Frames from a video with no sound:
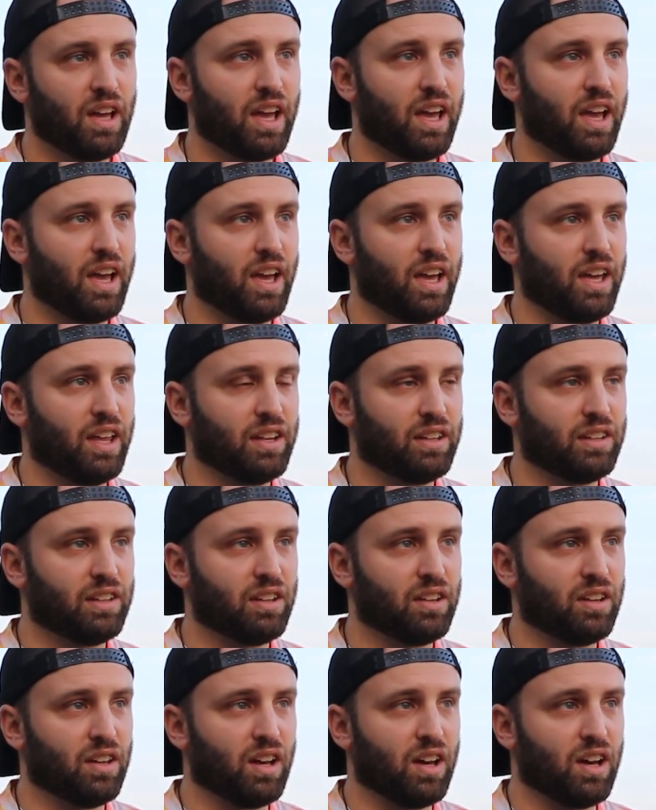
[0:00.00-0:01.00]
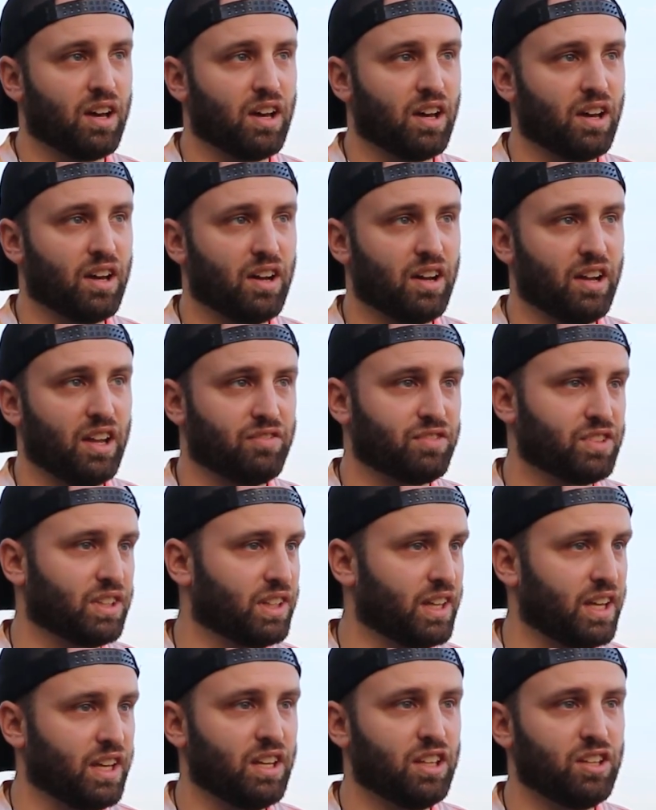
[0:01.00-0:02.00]
and if the
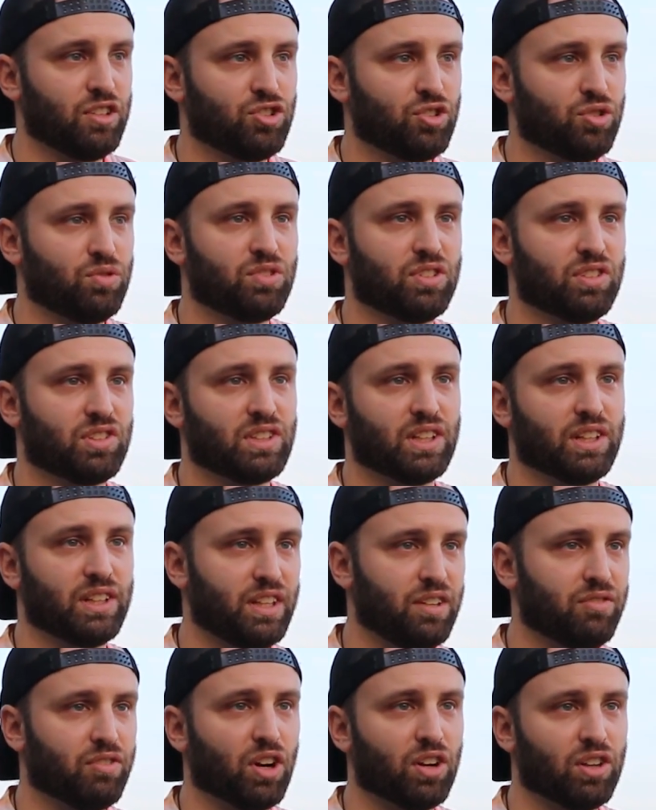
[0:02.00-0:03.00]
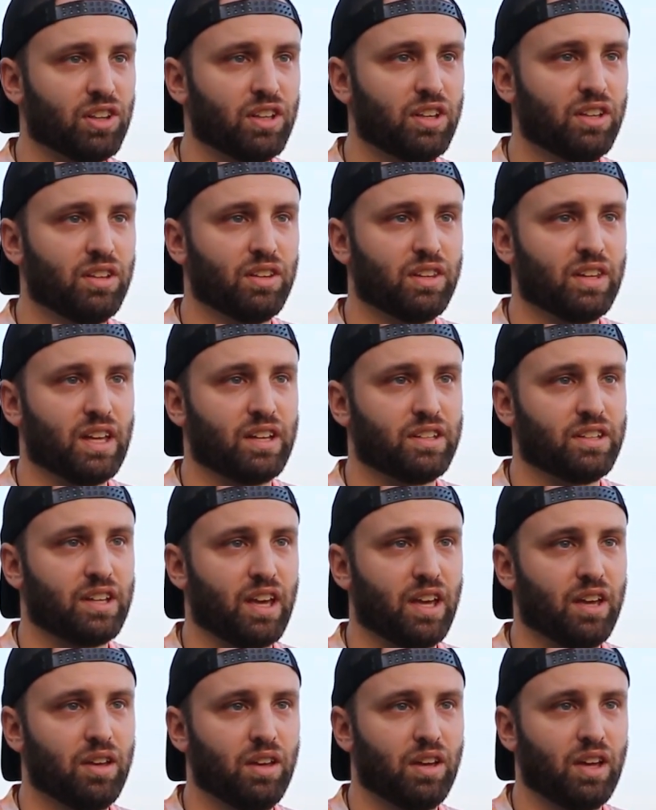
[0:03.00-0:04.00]
lady chooses to leave early that
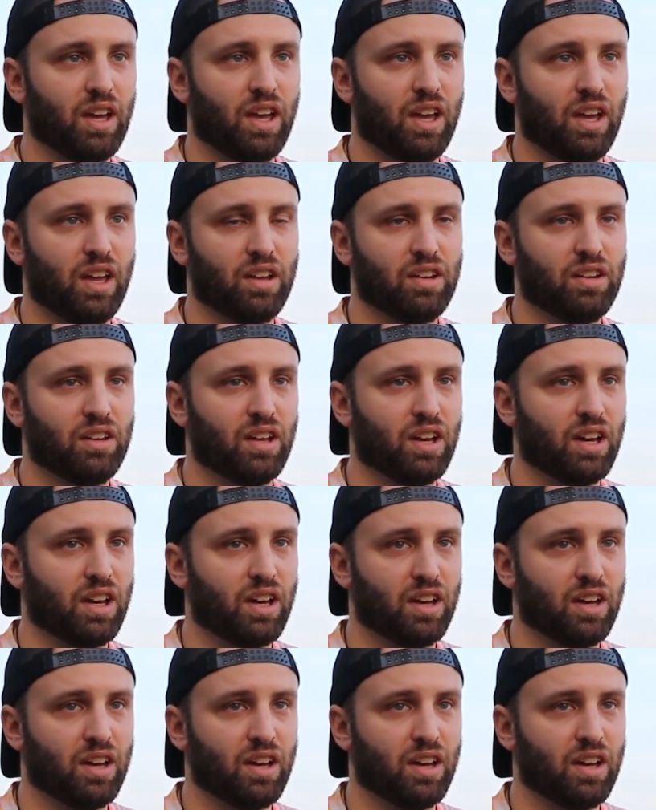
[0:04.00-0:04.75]
day, and